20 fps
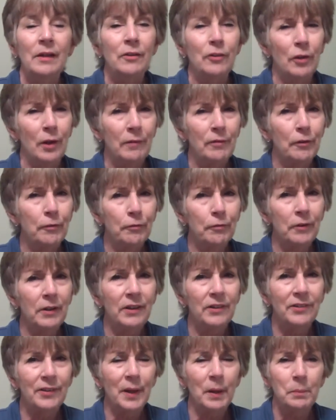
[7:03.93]
Do you ever
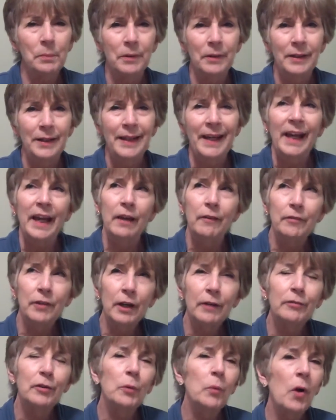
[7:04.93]
freeze up? Have
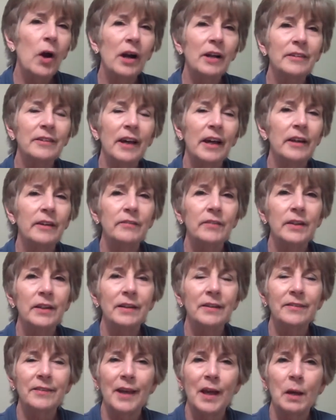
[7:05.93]
you ever walked out of an
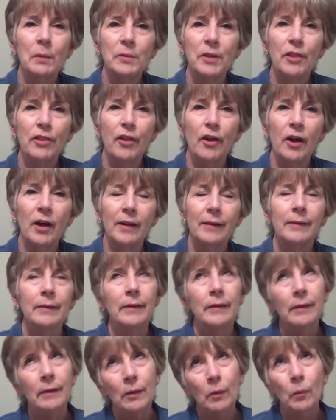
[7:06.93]
exam and thought,
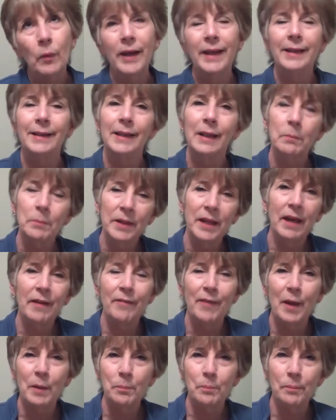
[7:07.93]
"Wait, let me
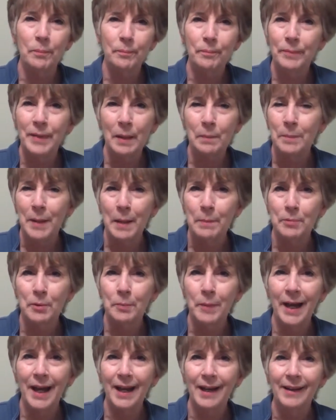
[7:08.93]
have that paper
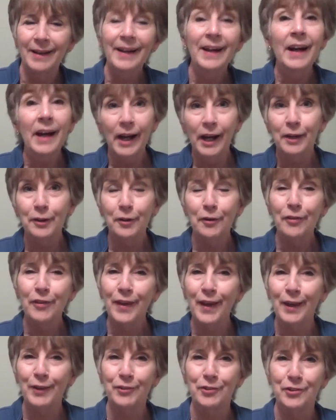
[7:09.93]
back. I know
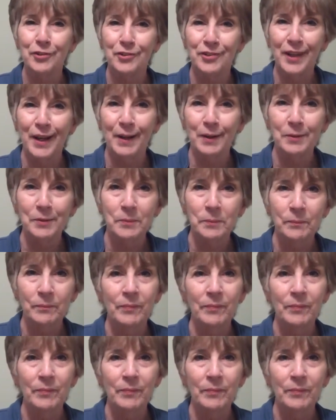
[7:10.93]
the answers now."